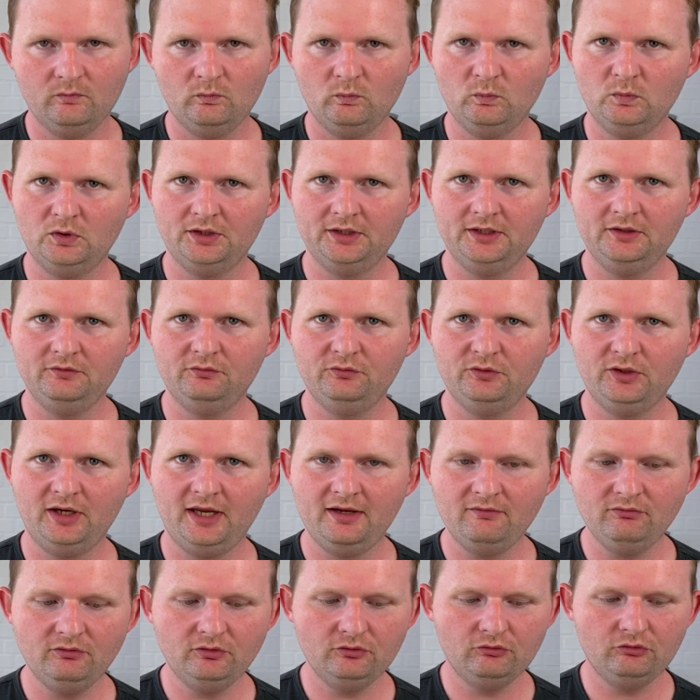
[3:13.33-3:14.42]
But if we
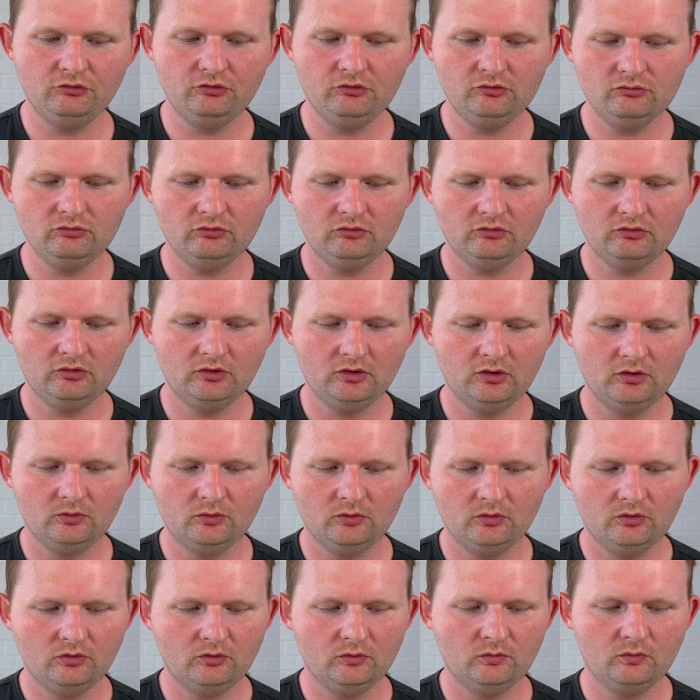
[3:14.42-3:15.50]
have to choose,
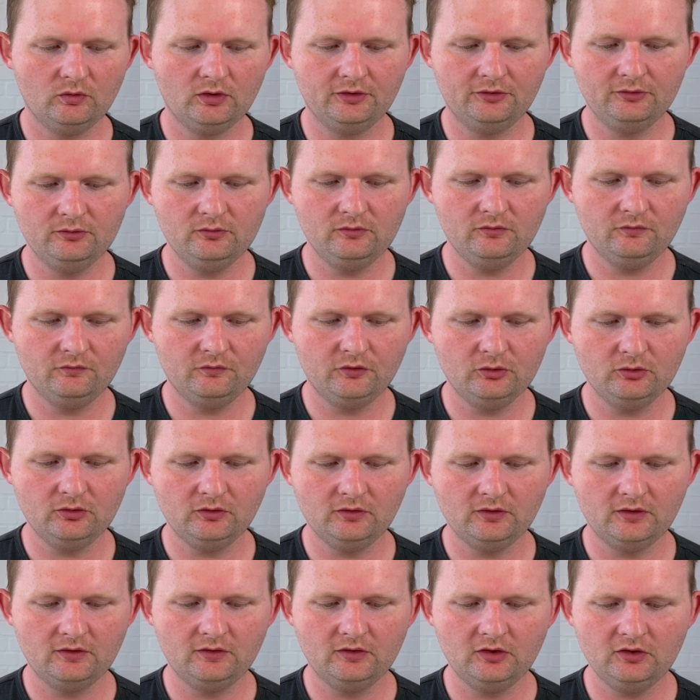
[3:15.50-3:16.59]
we'll focus
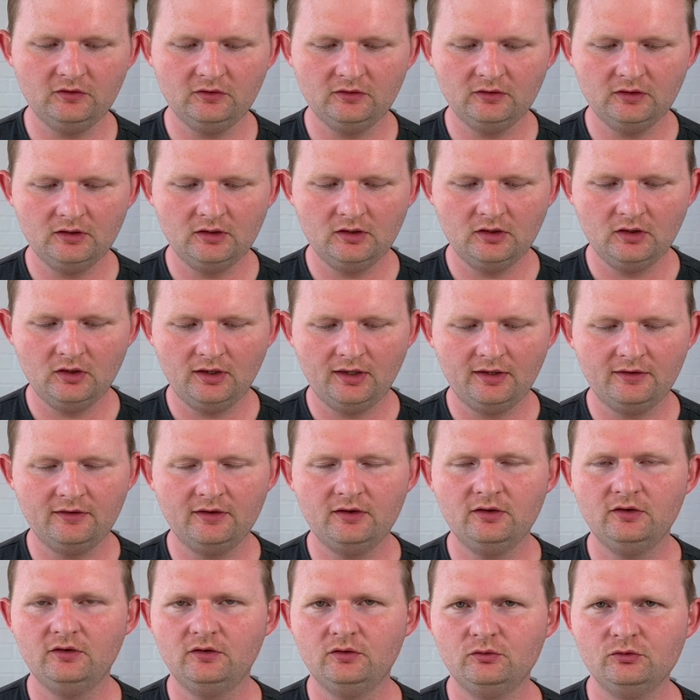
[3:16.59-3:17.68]
on this and
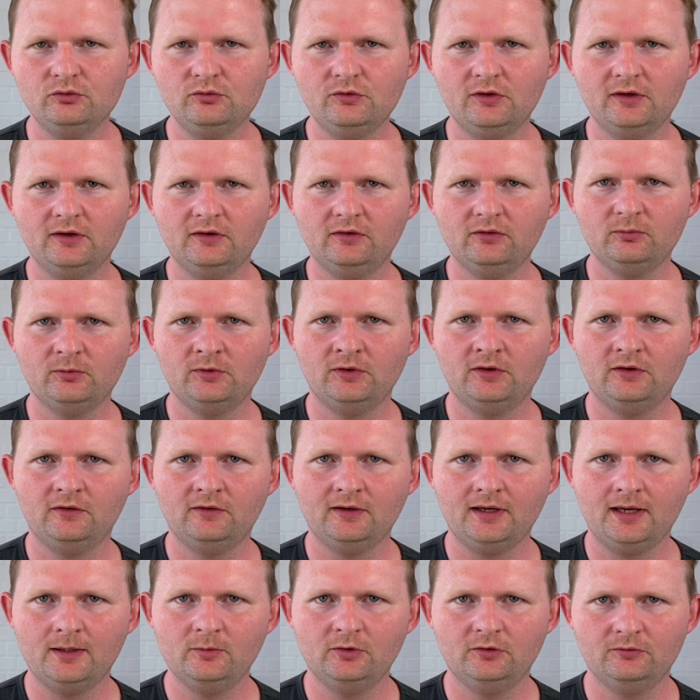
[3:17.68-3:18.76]
then do this when the
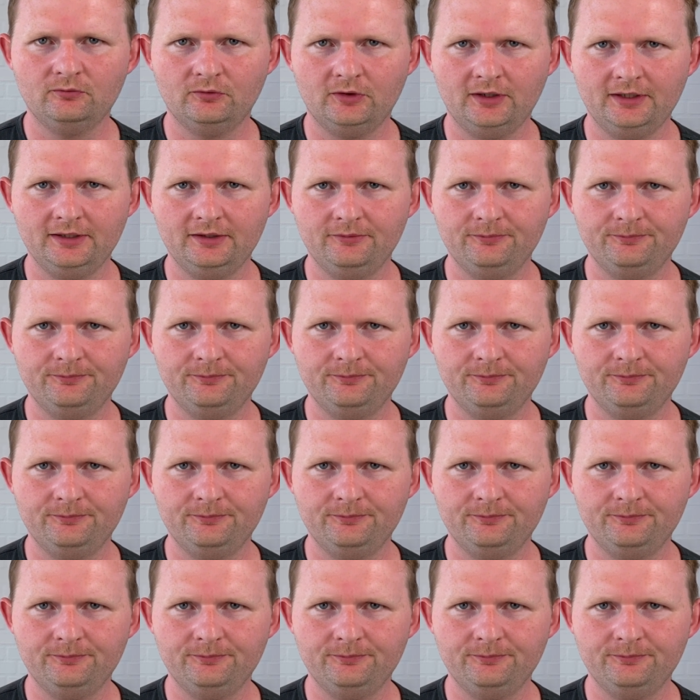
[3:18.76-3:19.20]
time is right.